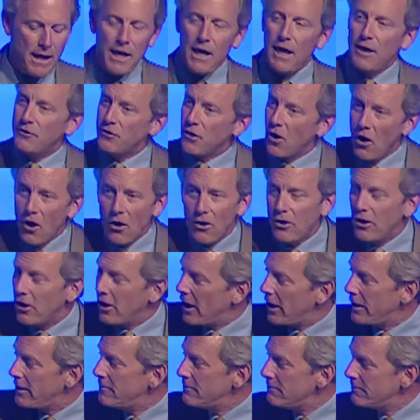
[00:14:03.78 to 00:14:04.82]
It's all
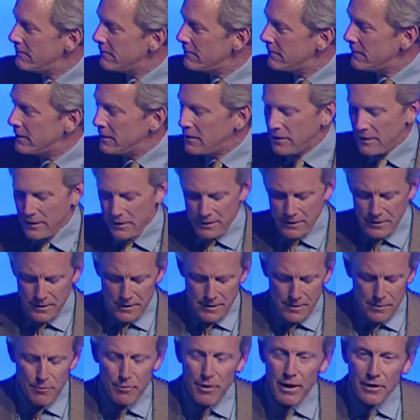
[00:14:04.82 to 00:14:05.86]
good,
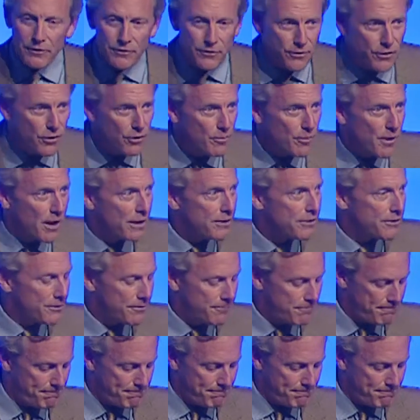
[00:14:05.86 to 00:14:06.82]
but it's too much.